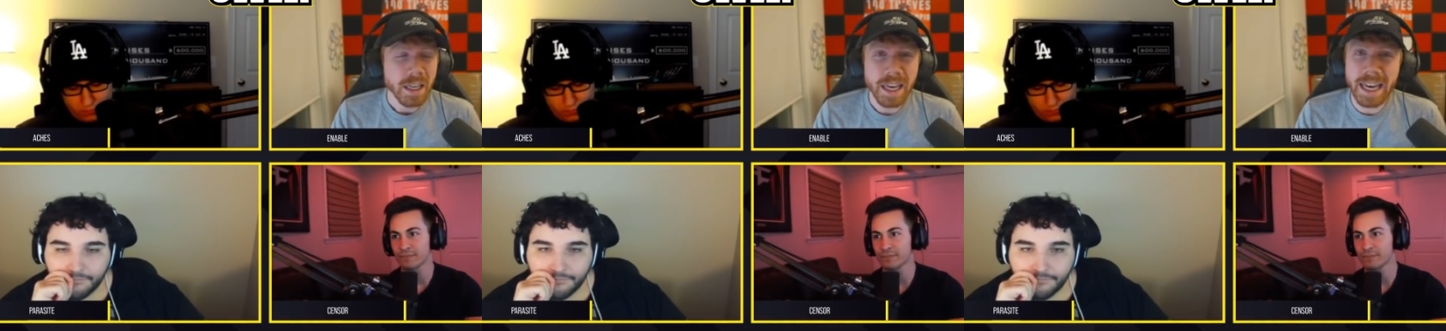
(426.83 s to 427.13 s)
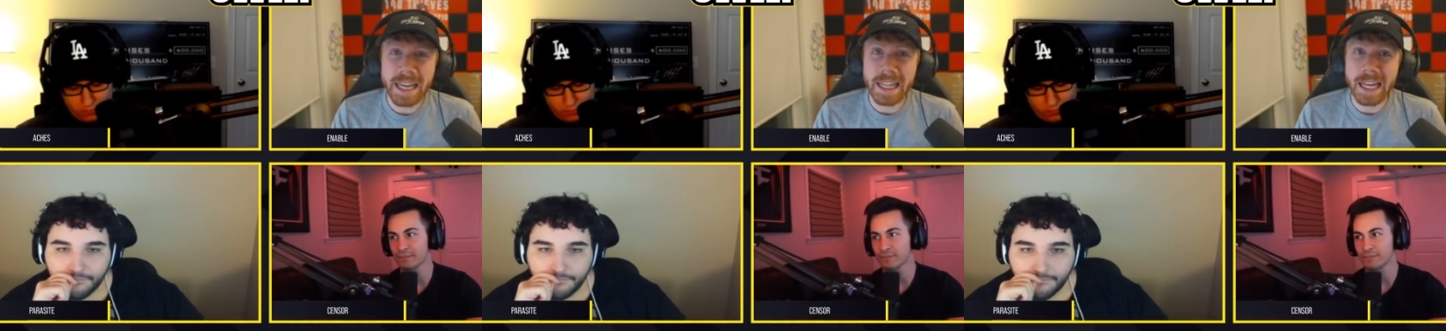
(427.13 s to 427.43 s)

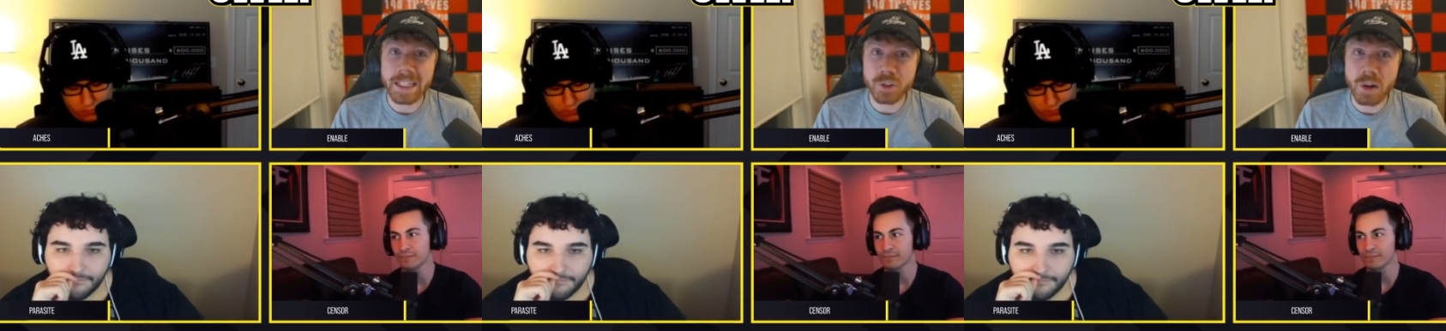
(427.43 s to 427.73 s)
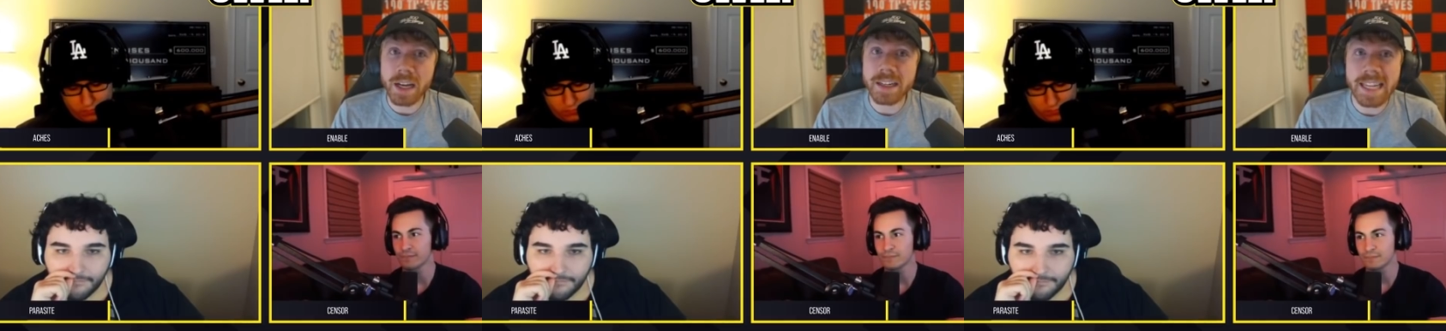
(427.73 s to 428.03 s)
Speaker 1: and, and like
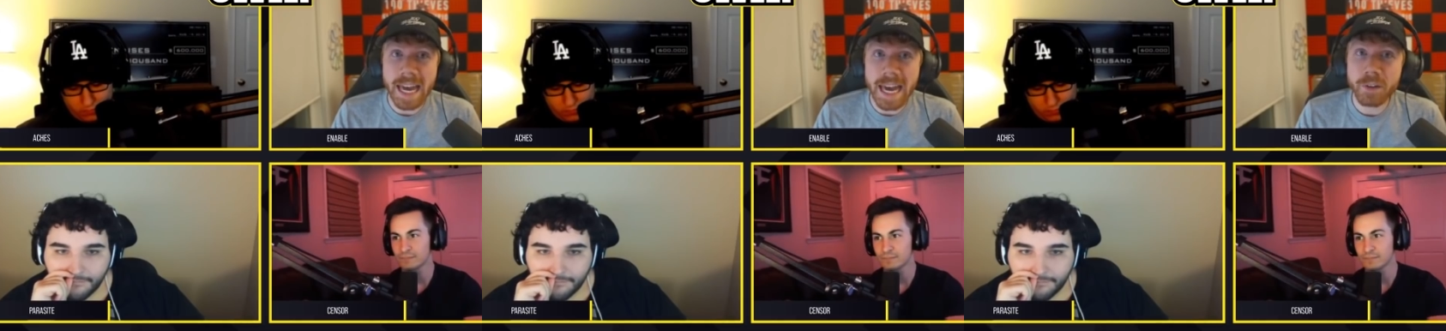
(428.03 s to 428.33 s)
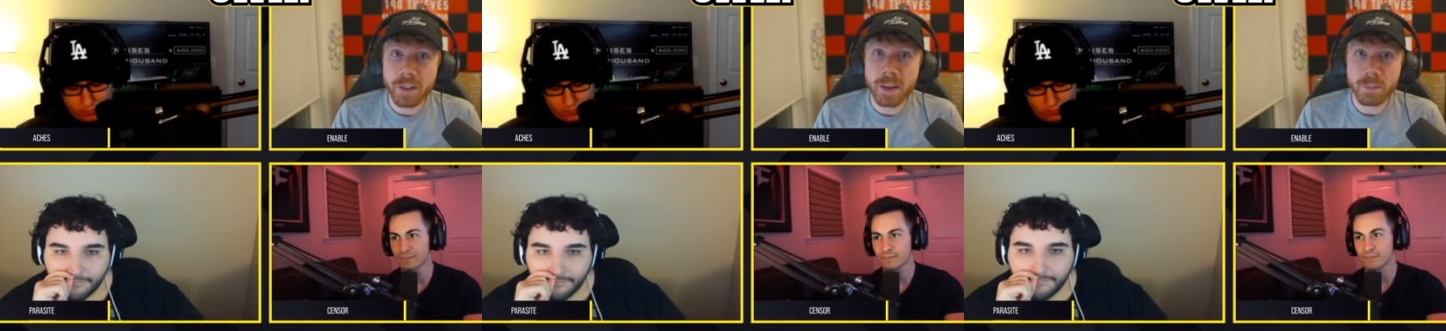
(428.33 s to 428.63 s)
trying to
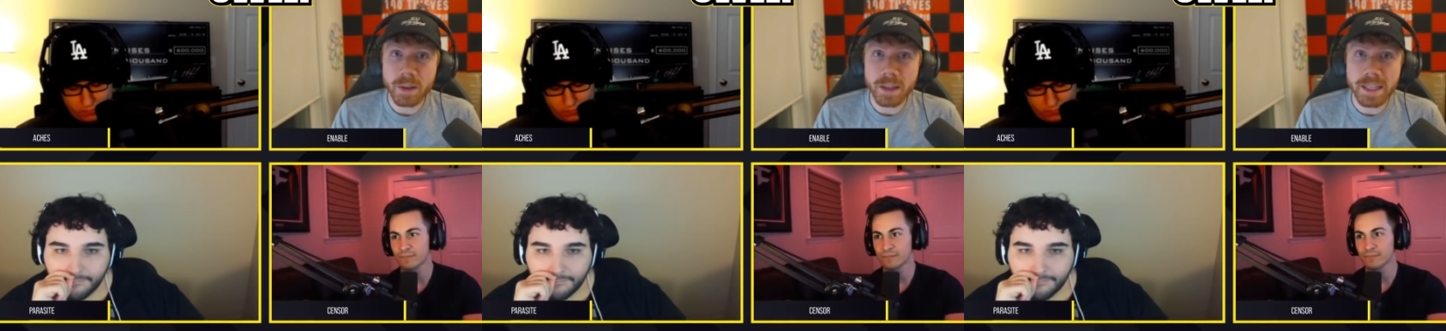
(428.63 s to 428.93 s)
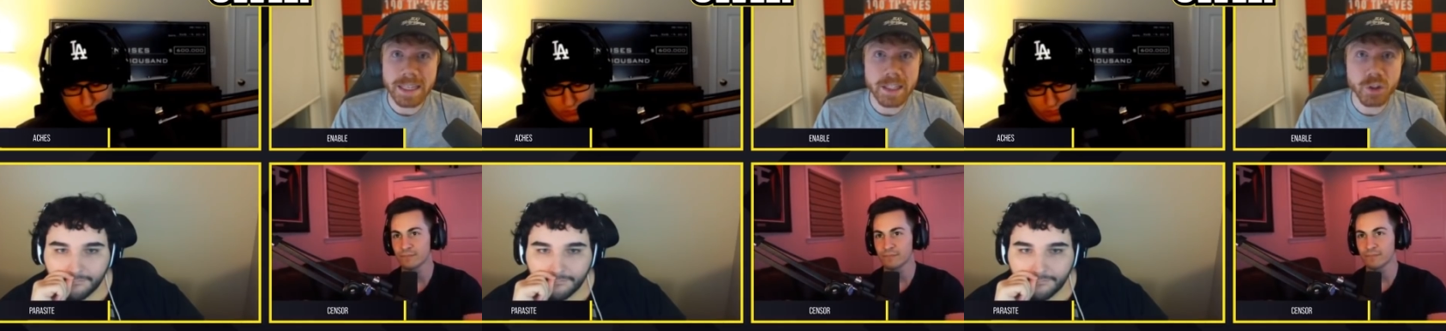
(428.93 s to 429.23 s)
dagger them,
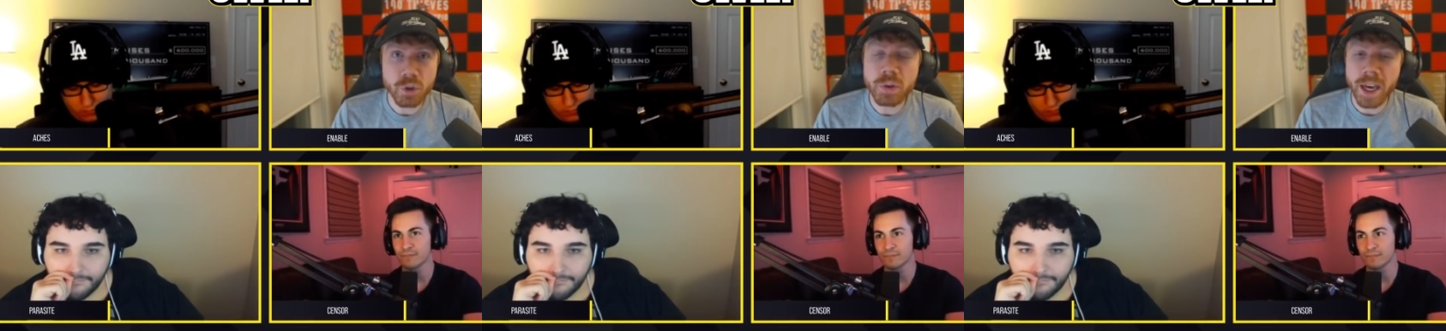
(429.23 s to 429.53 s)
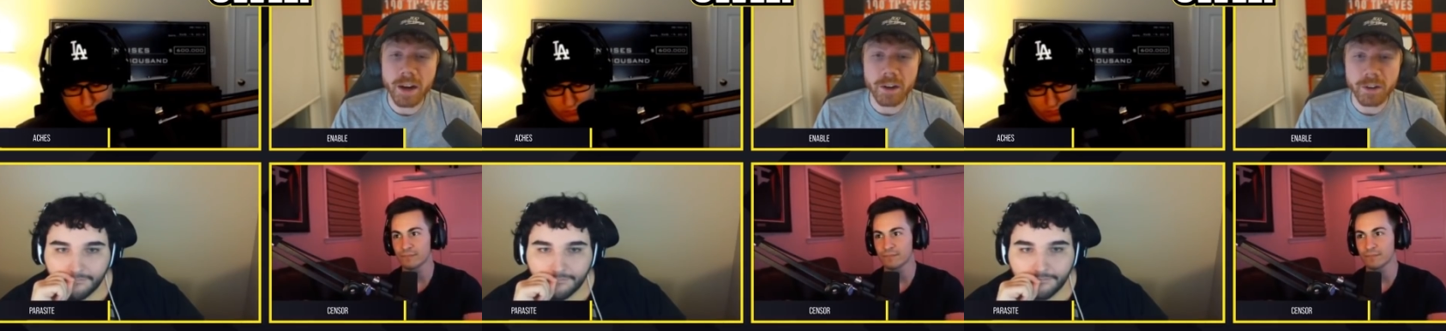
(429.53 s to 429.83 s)
it, you
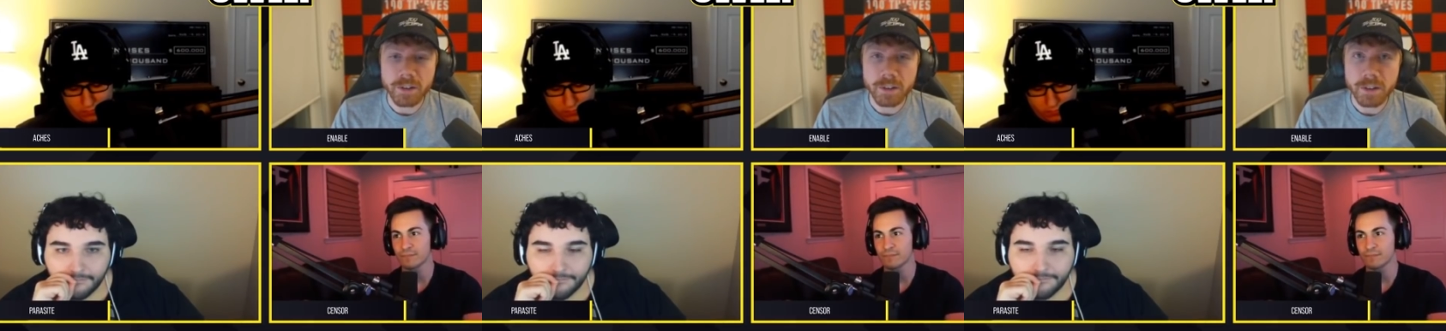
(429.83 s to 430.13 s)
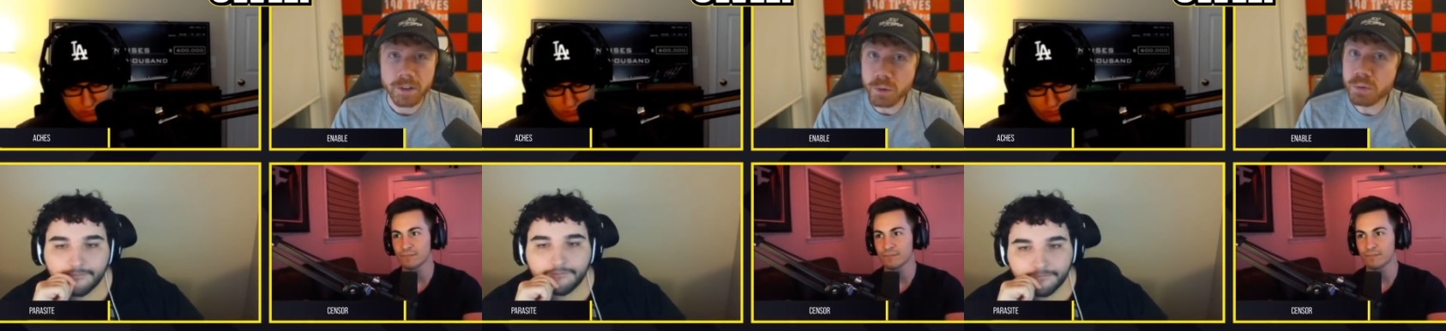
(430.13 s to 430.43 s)
care.
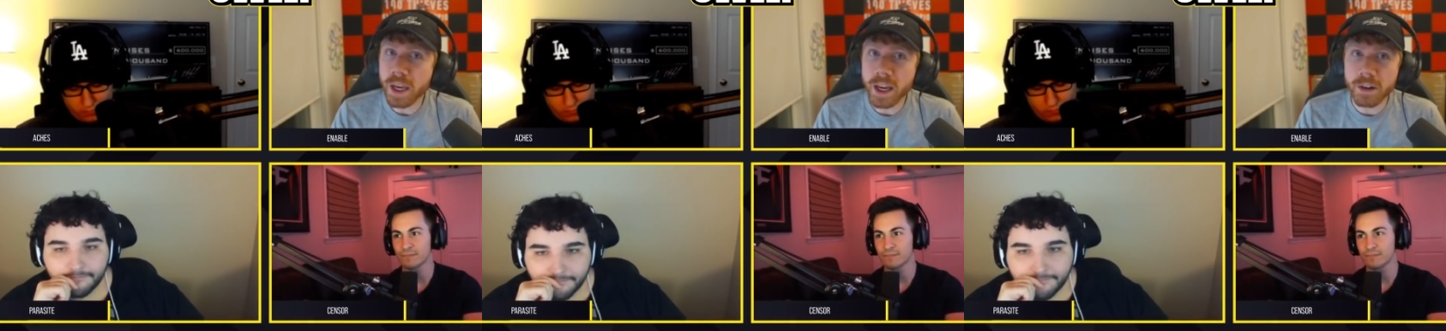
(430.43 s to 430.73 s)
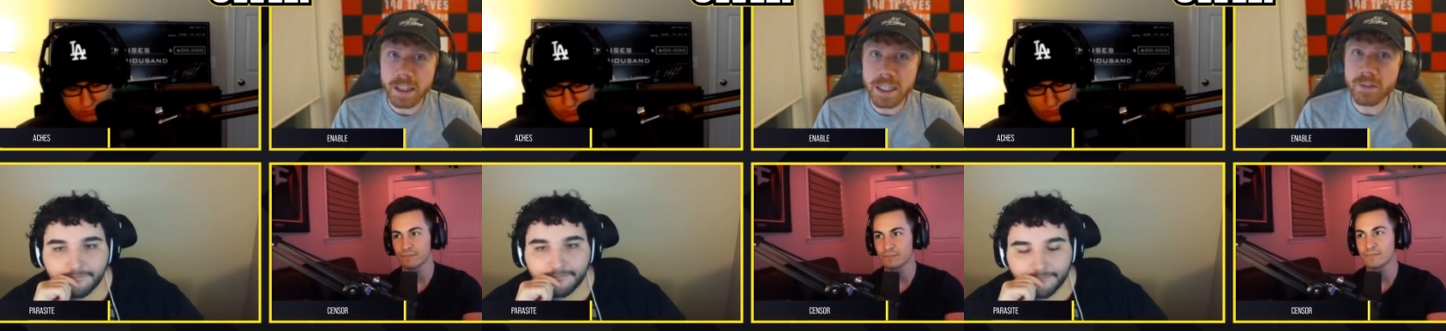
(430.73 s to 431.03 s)
You
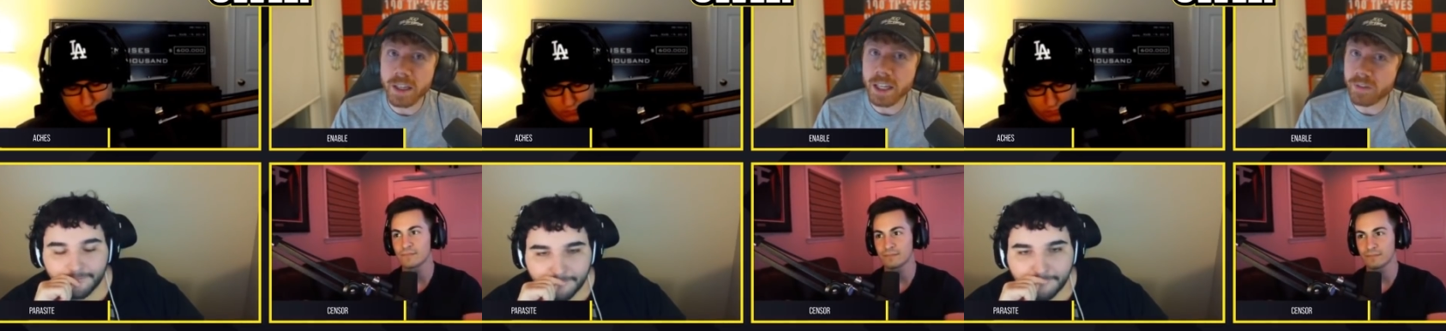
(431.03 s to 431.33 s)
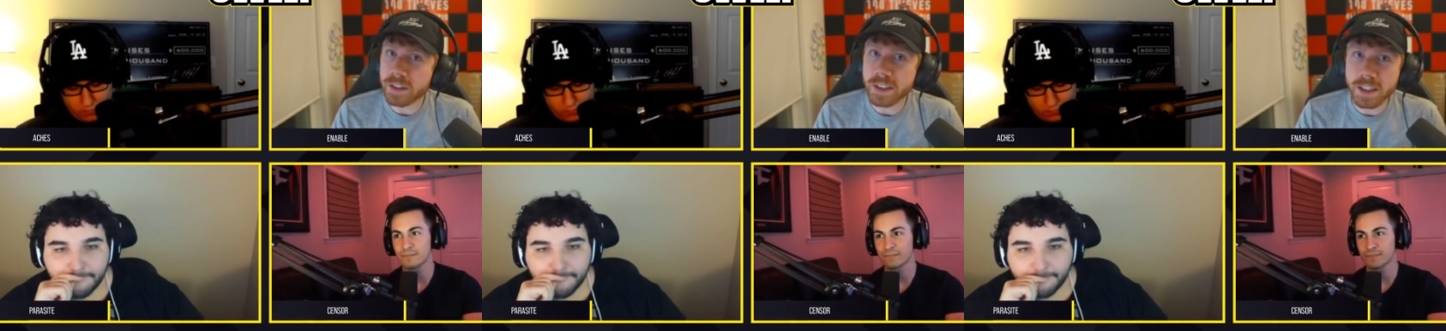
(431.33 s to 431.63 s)
care even if
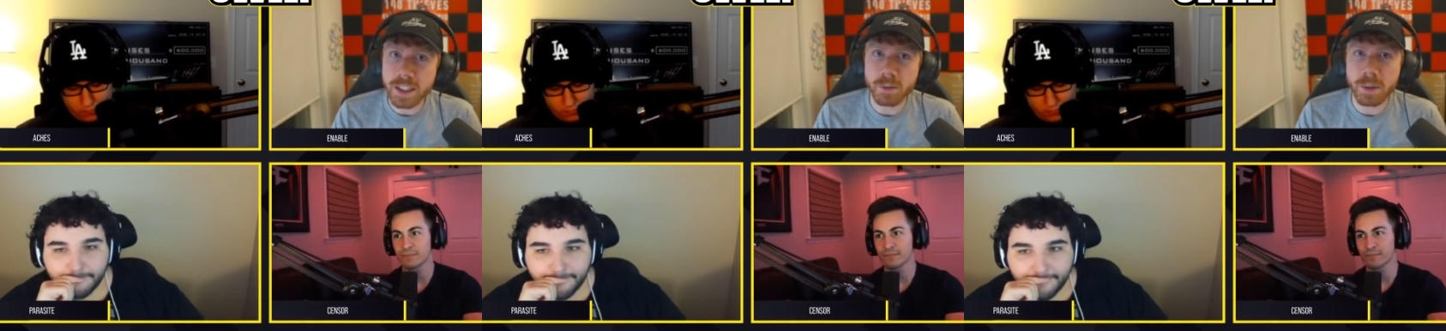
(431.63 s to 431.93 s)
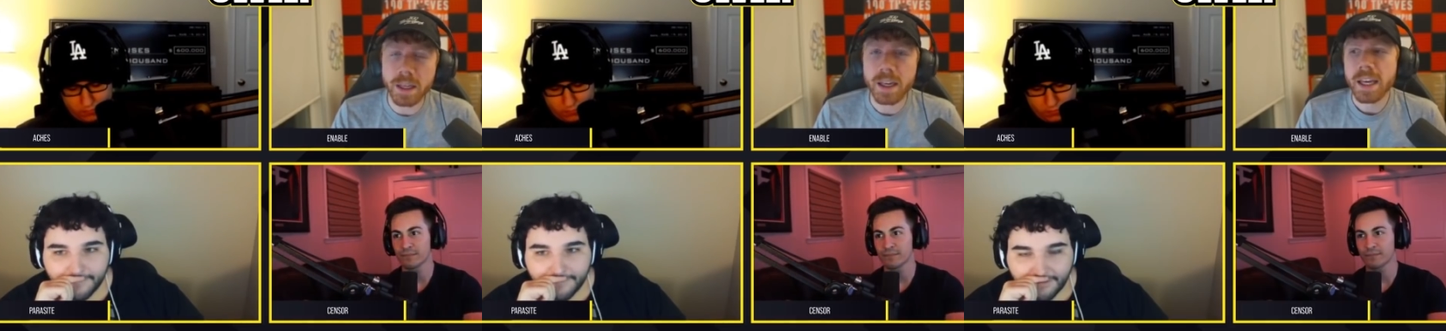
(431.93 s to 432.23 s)
it's a little bit.